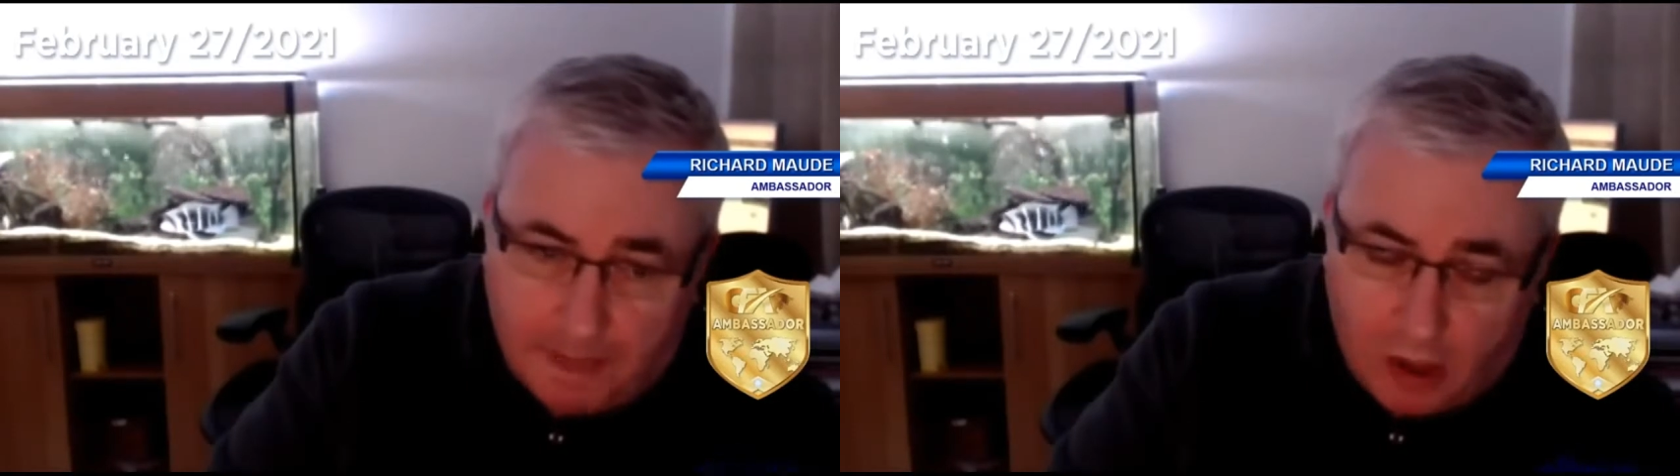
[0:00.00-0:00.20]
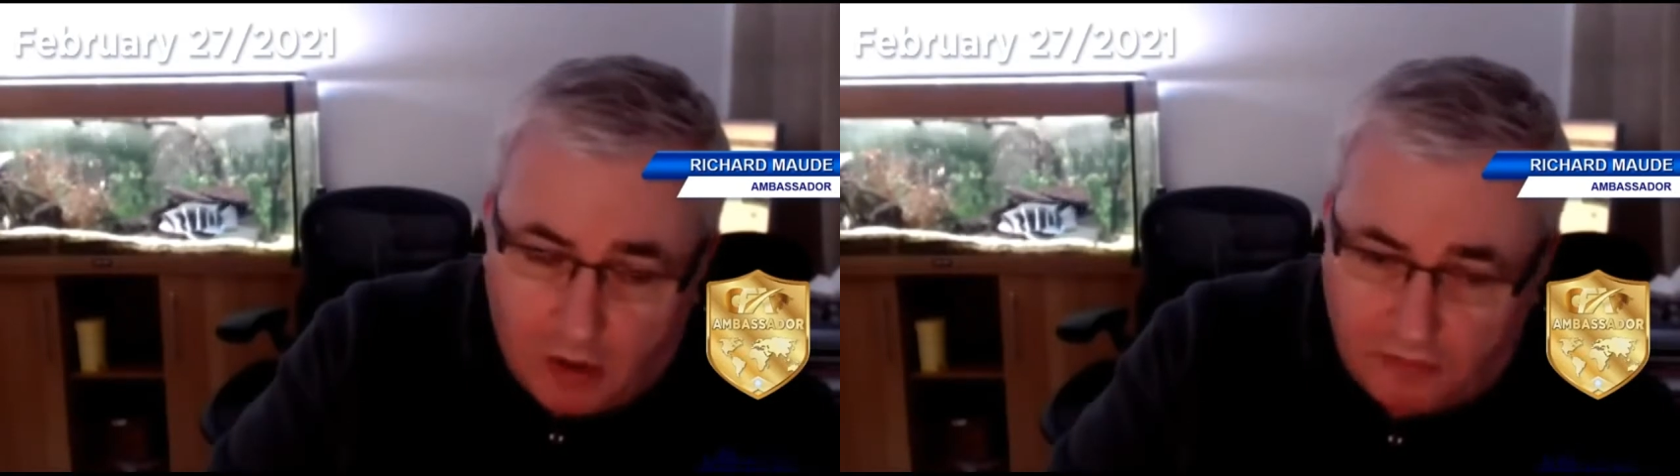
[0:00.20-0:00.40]

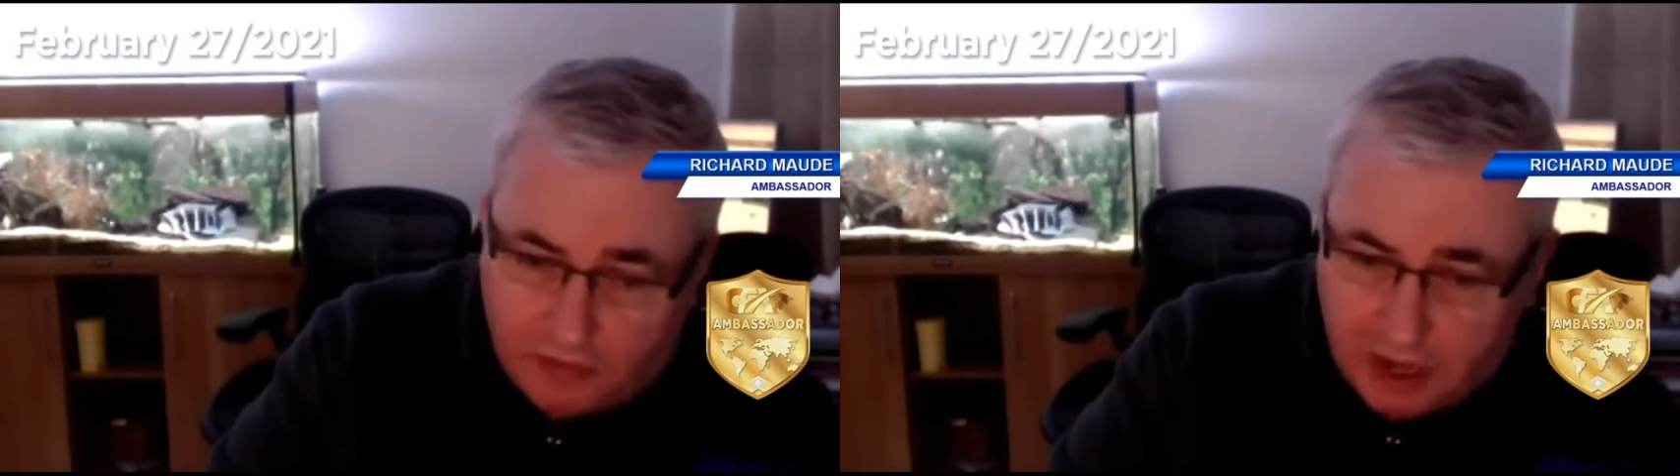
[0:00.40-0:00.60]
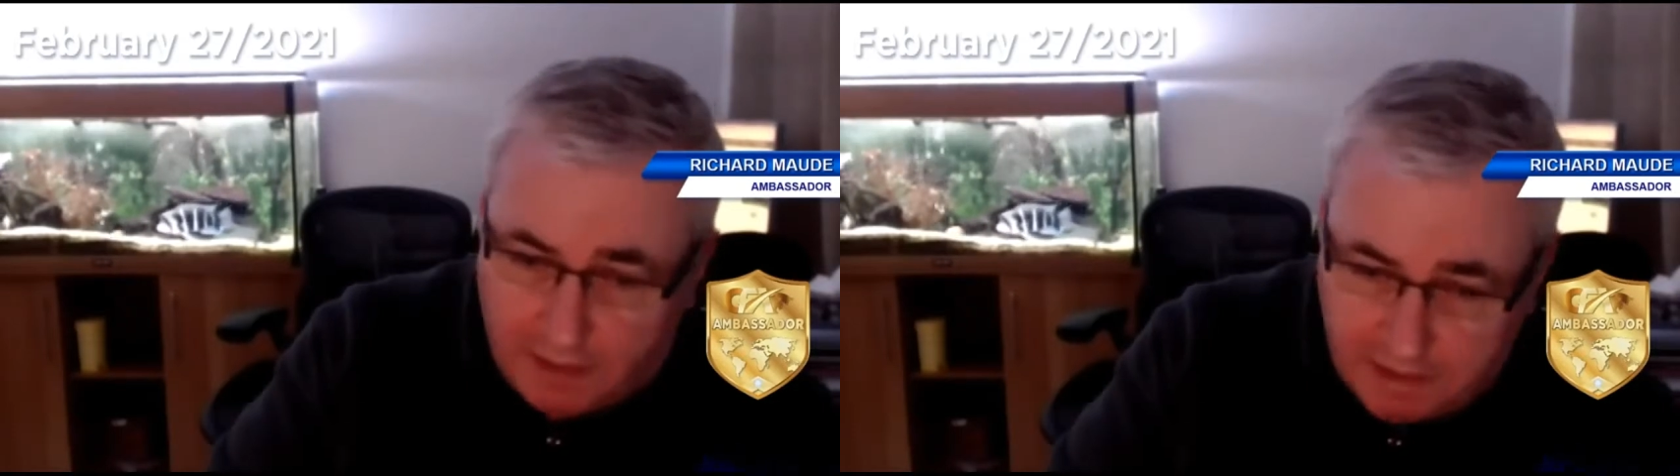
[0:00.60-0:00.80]
I
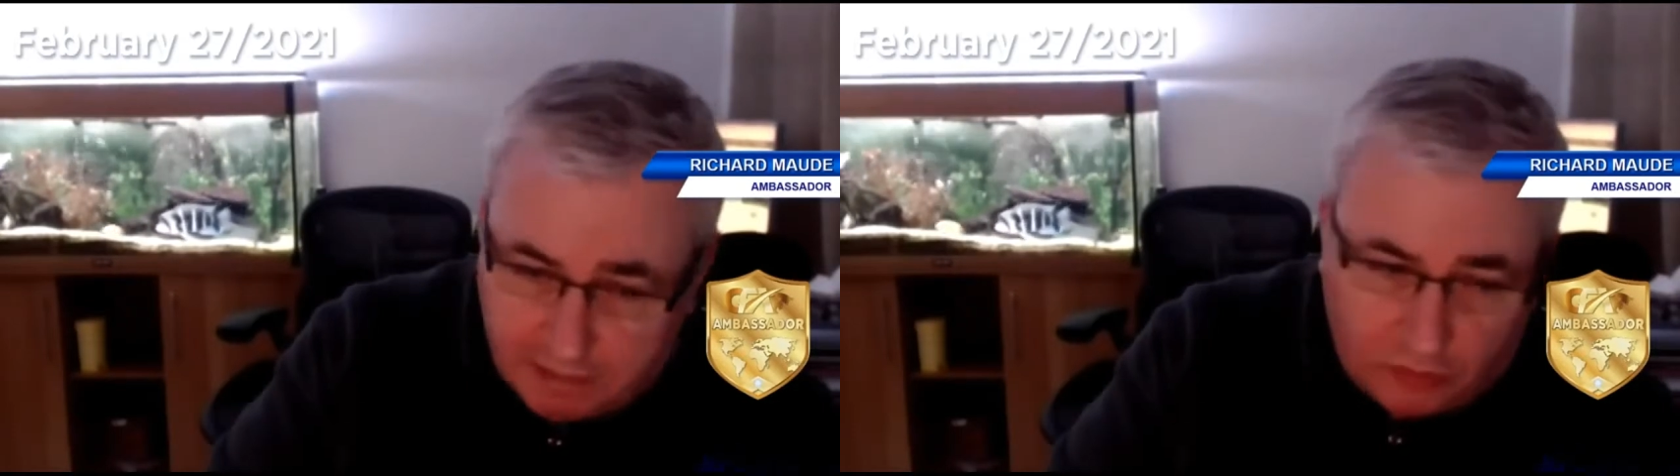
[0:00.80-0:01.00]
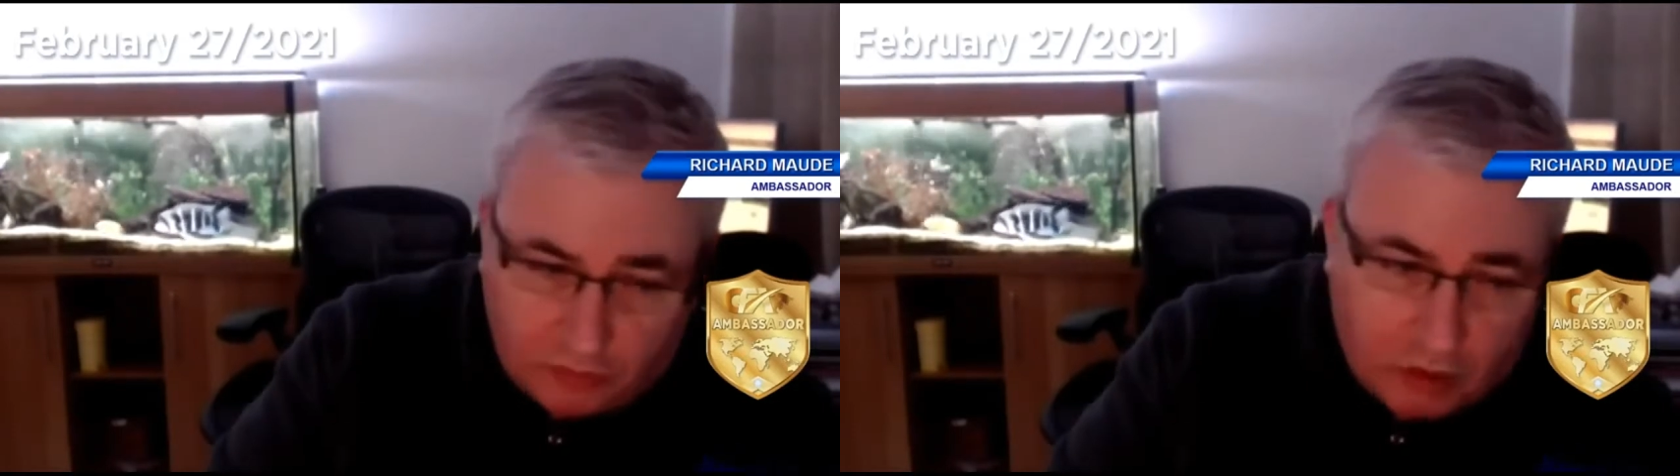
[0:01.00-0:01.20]
often hear
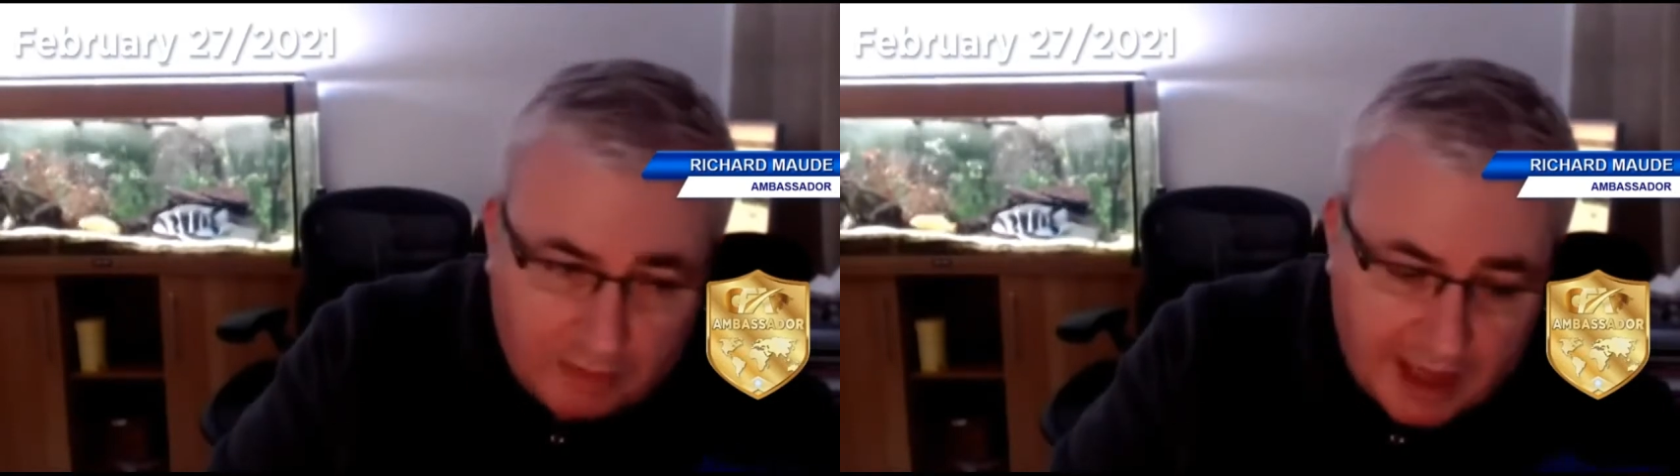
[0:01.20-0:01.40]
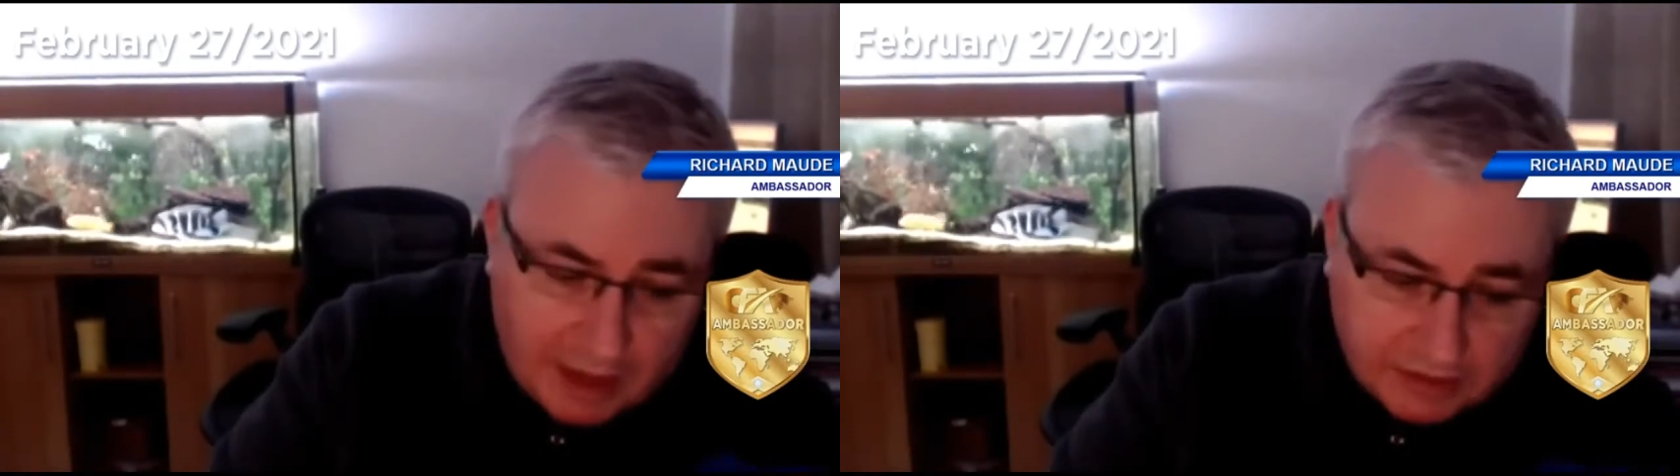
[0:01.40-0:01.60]
people talk
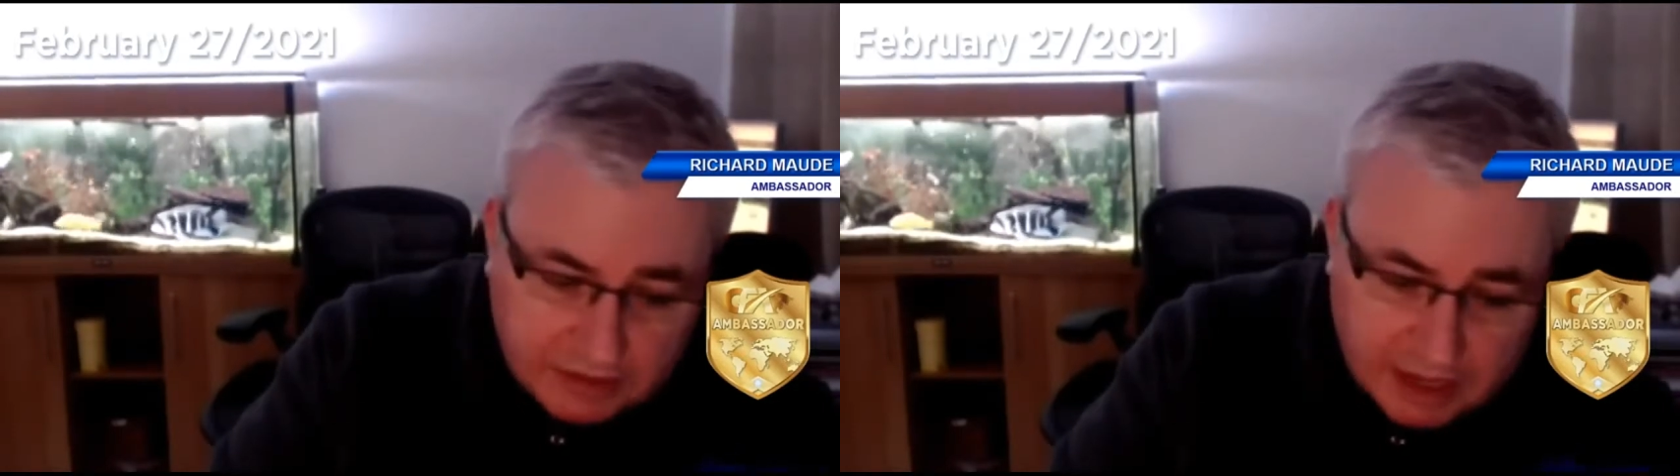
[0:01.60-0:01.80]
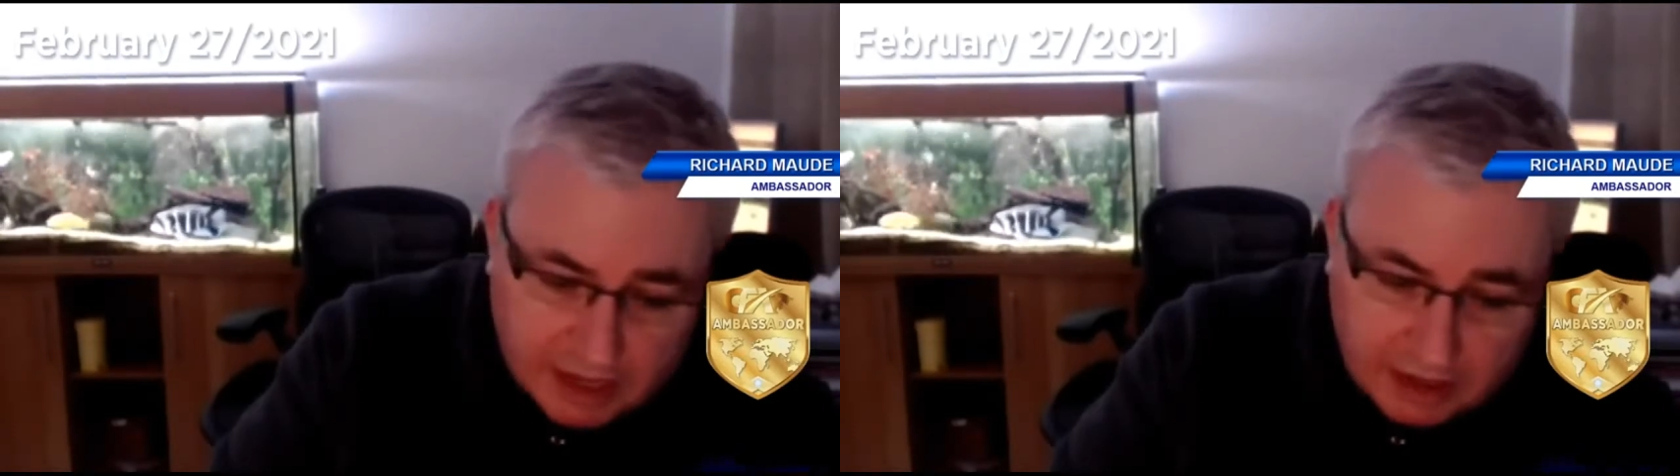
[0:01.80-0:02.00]
about,